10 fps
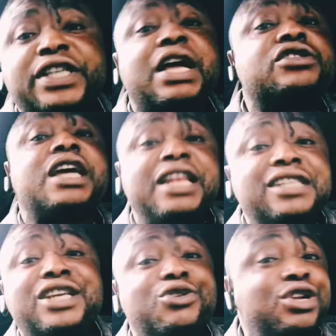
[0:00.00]
they'll say,
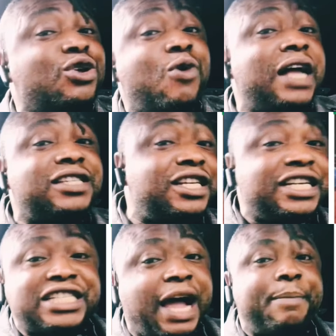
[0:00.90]
listen, you need to go and see the
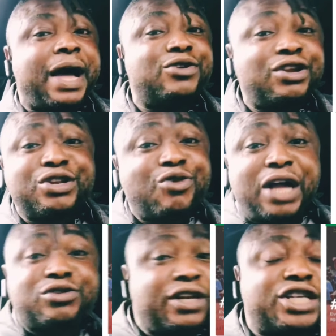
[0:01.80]
chairman. You need to go
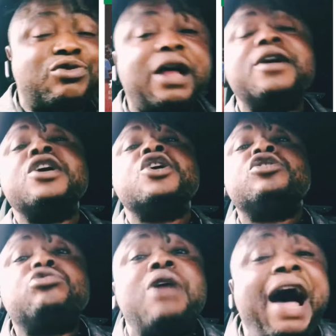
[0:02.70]
and see this one.
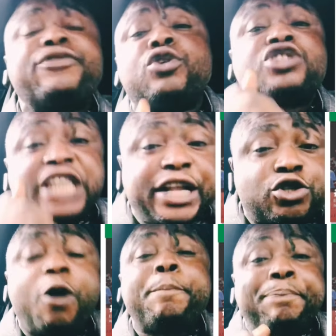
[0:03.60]
You have to
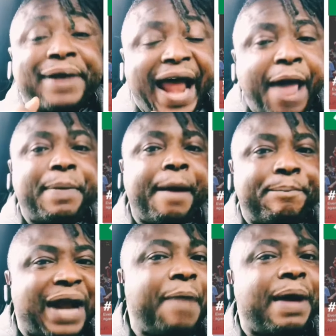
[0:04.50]
settle bribe
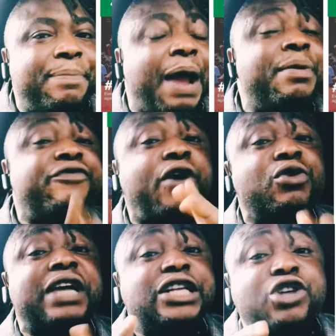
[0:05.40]
before you
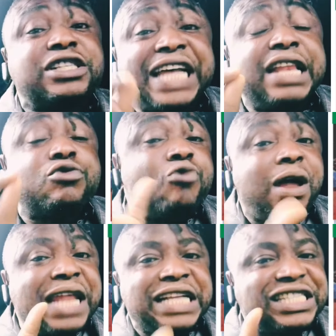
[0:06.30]
can just get
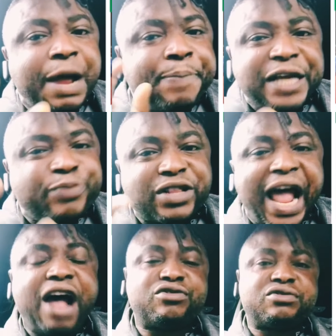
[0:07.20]
one Nigeria passport
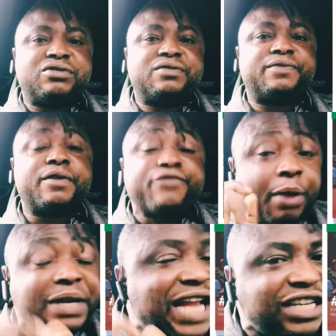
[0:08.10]
out
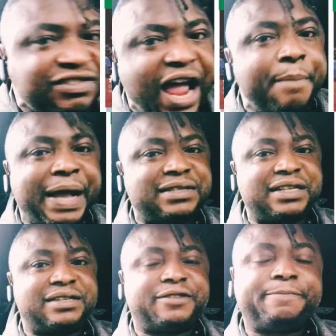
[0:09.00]
from the Nigerian embassies.